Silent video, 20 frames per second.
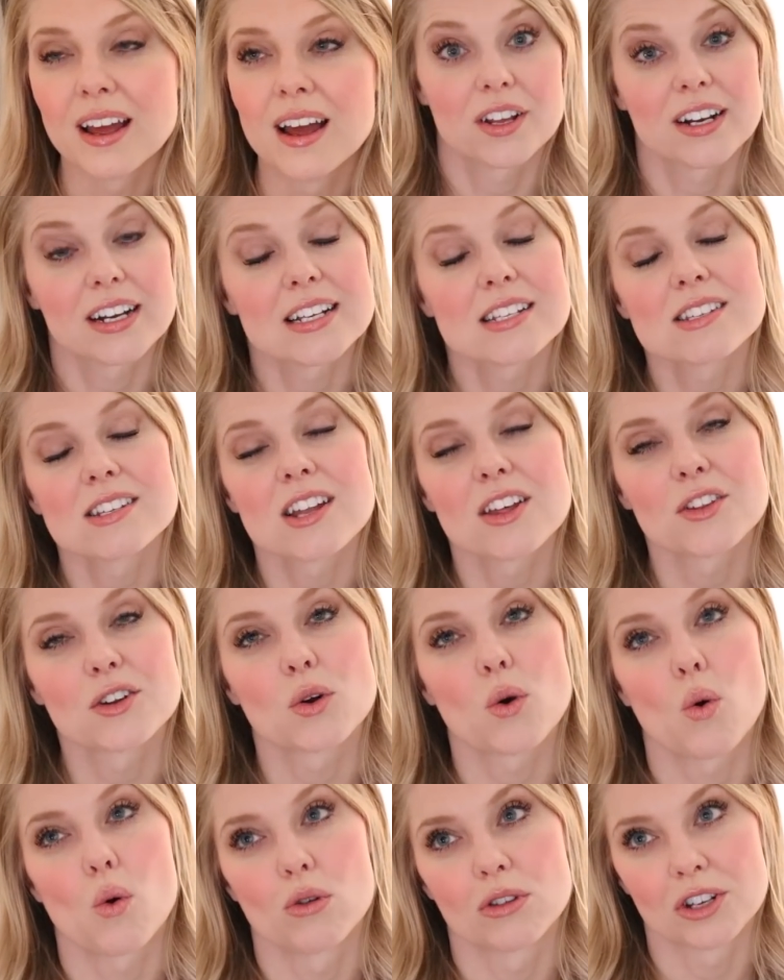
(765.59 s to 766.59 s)
There is another
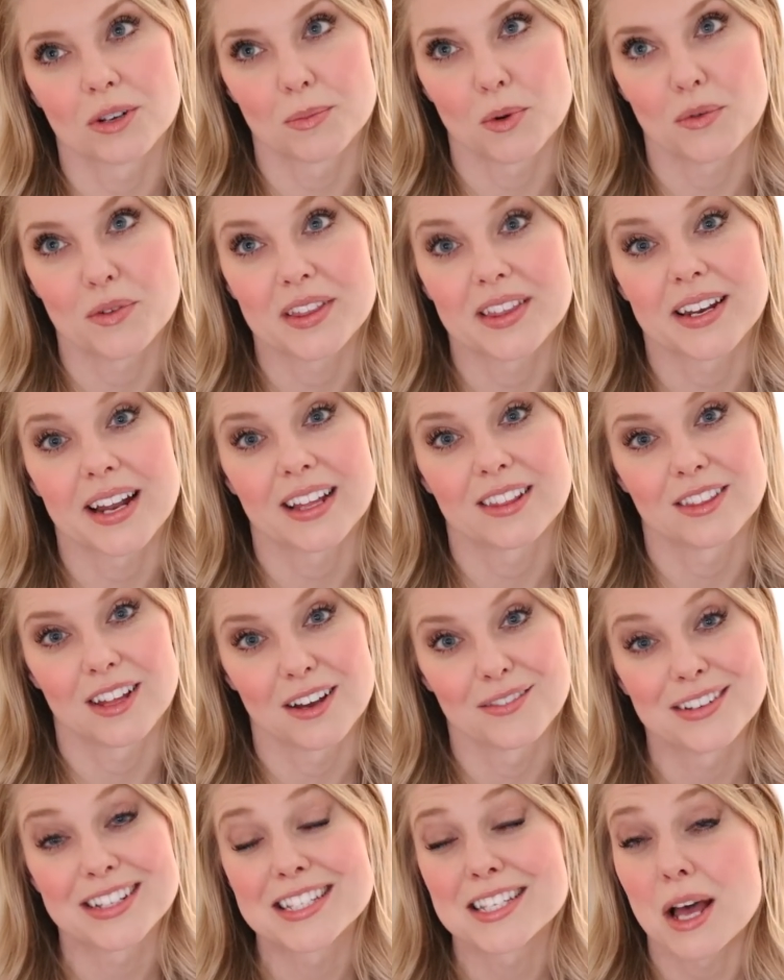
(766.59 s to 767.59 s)
older movie that I
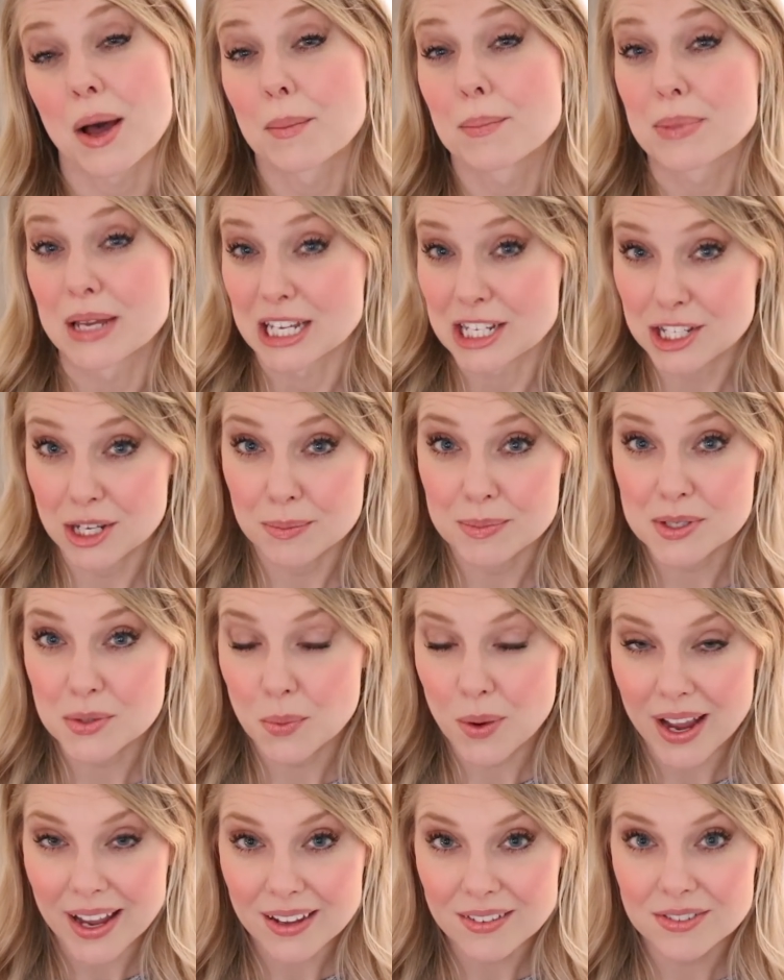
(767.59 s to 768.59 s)
love. It's A Bishop's
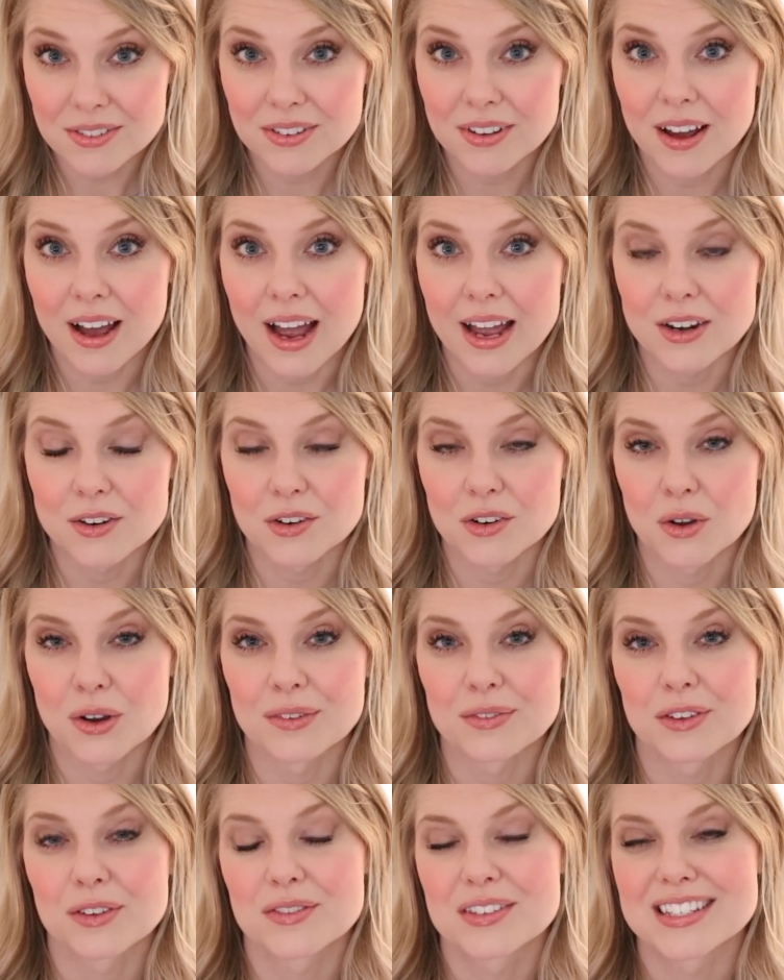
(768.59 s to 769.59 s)
Wife. I don't know
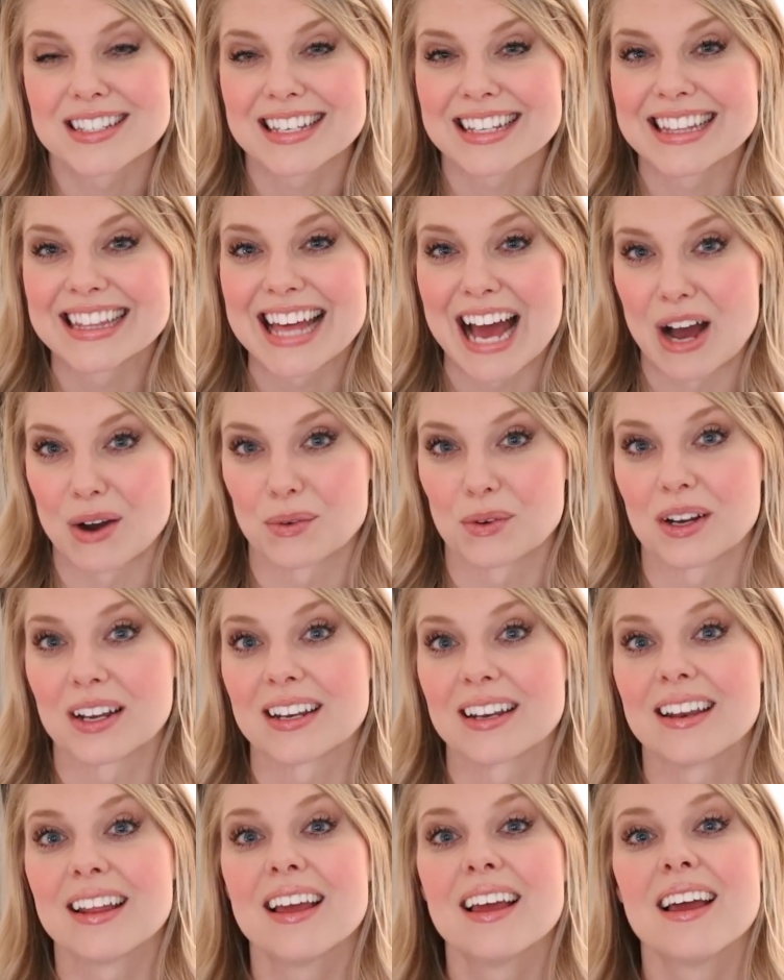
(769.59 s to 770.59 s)
if you've seen that
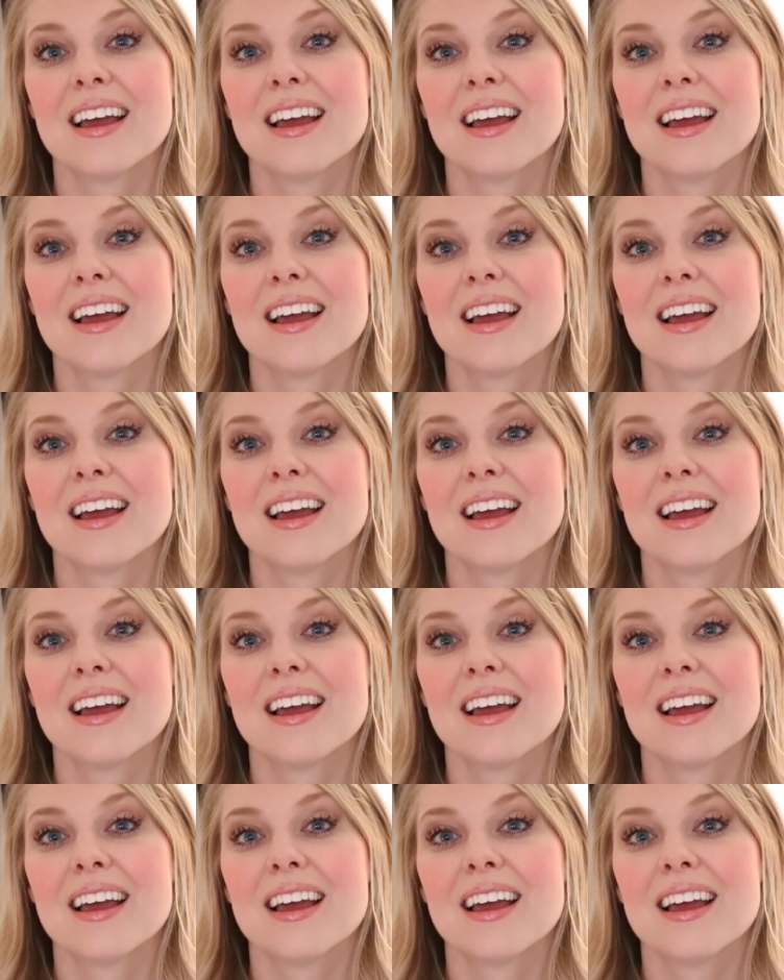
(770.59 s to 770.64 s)
one.